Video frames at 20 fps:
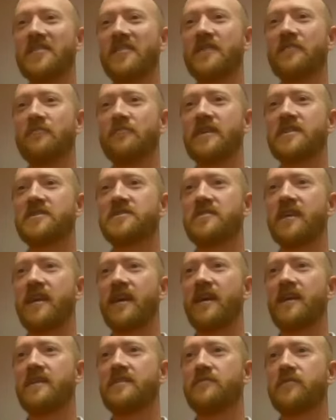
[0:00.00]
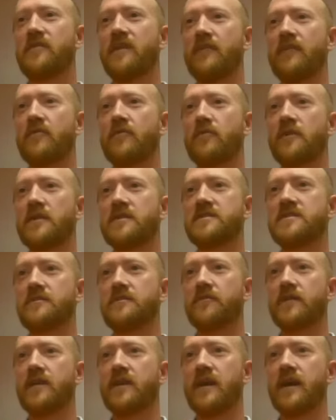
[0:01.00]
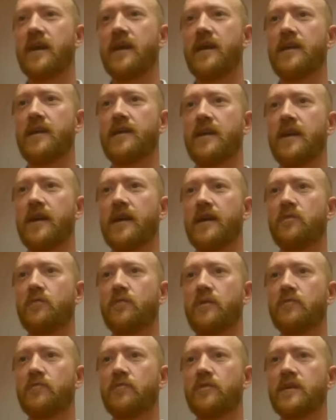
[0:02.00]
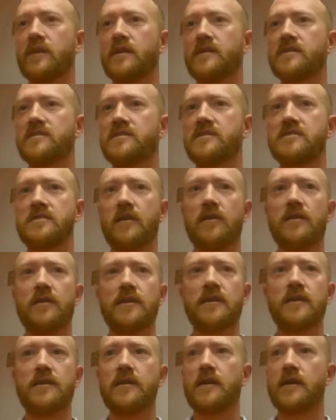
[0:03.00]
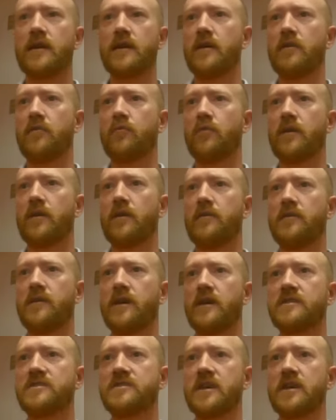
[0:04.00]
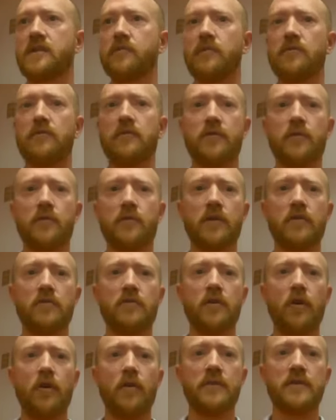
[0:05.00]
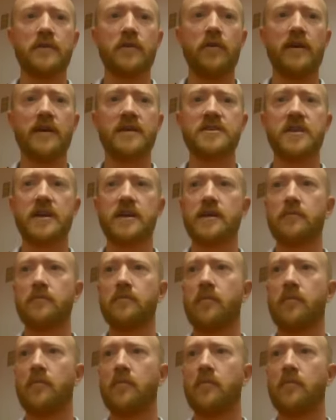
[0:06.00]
Go ahead and raise your hand if you have a question for Cade, and we will get it started with Jacob Unruh from the Oklahoman. Go ahead, Jacob.